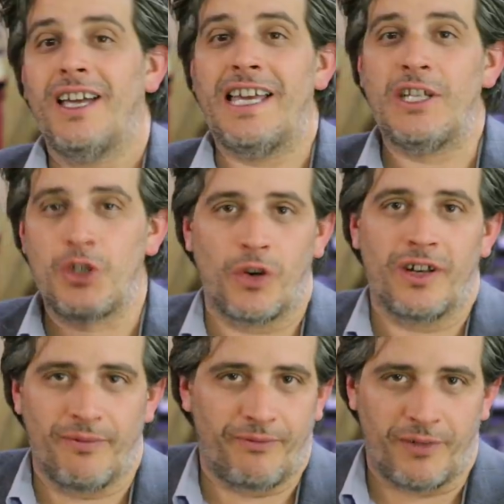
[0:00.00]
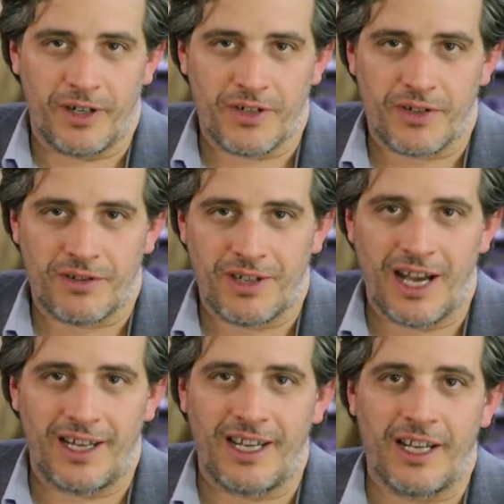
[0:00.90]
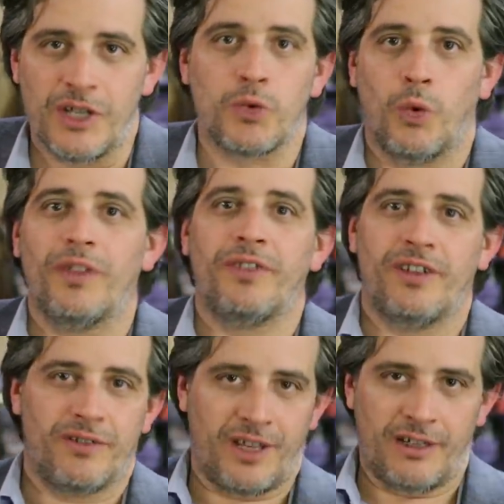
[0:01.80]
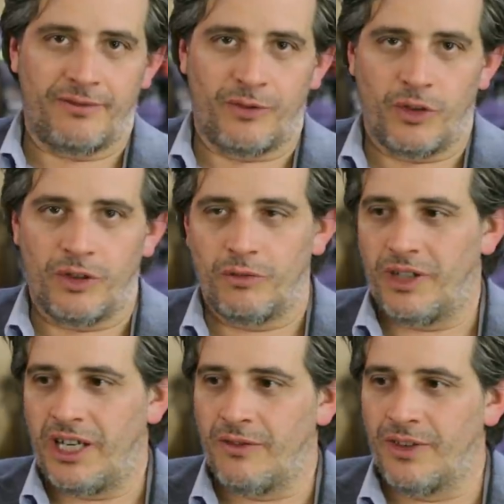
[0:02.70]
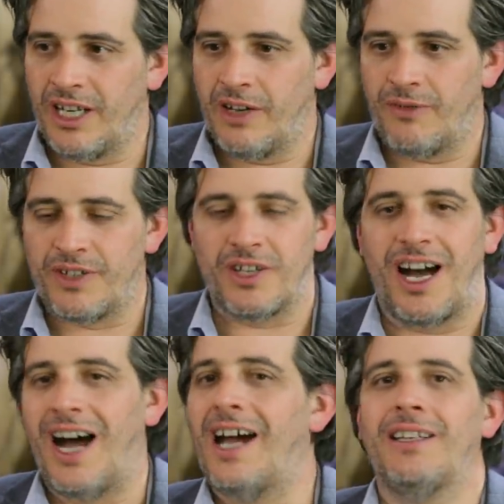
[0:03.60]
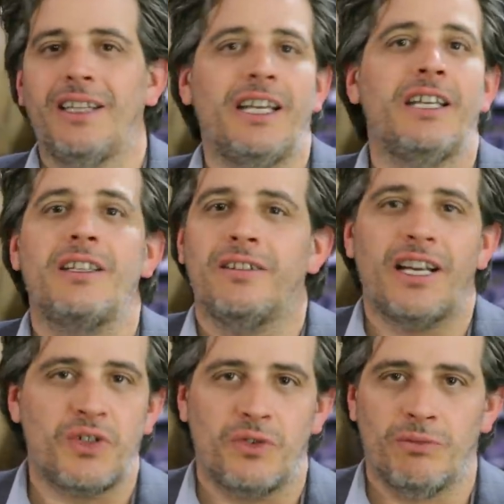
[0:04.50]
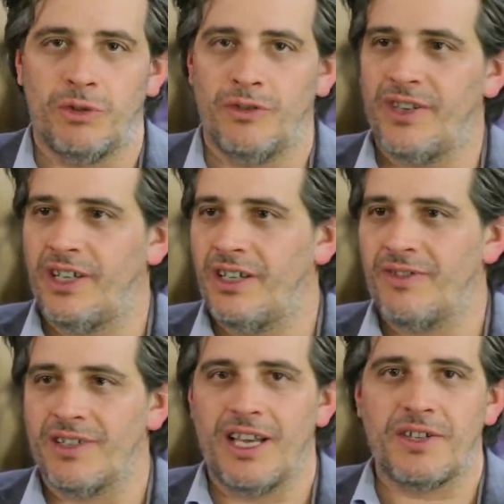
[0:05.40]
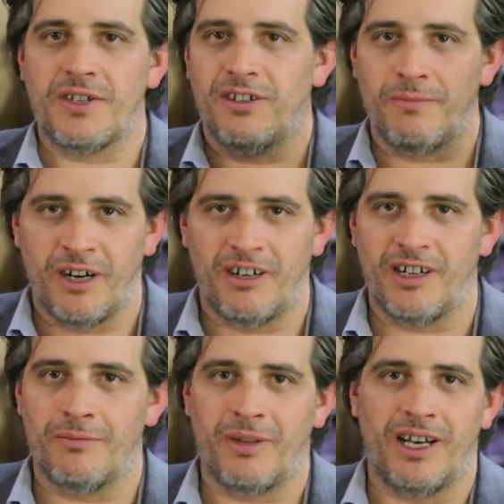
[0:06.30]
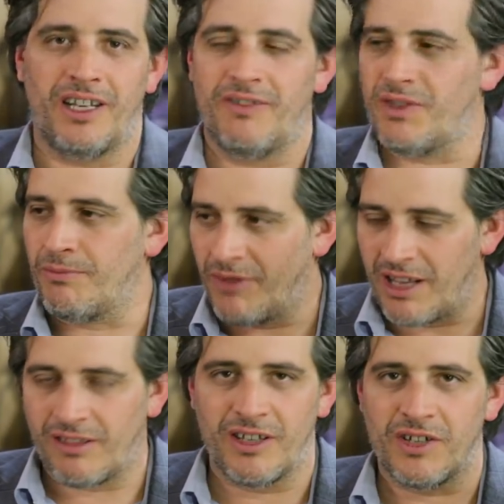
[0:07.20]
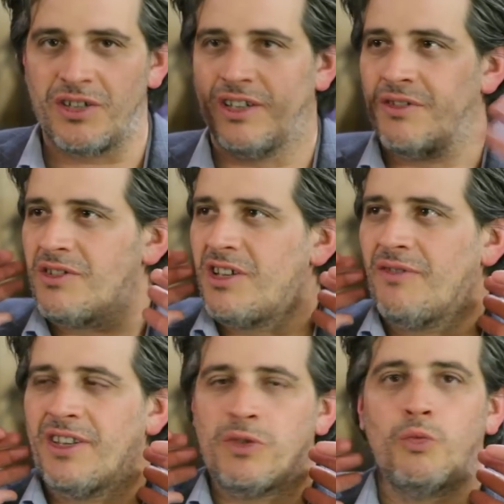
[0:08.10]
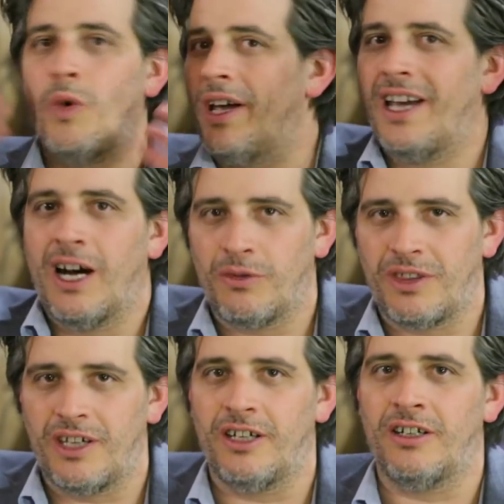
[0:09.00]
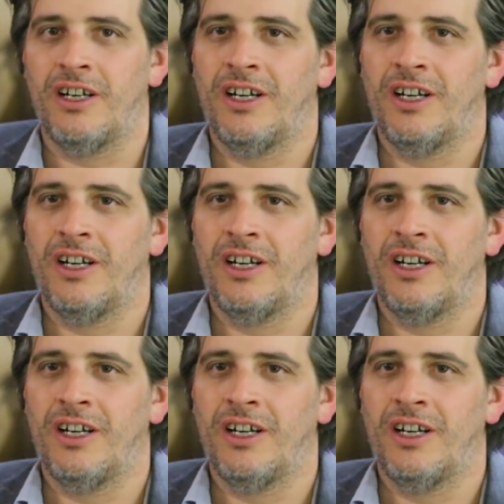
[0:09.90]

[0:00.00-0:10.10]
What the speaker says: Enjoy them first. That is what they're there for. Even if it's a highly intellectual movie, if it's Last Year at Marion Bad, if it's Breathless, you know, stuff that's way out there,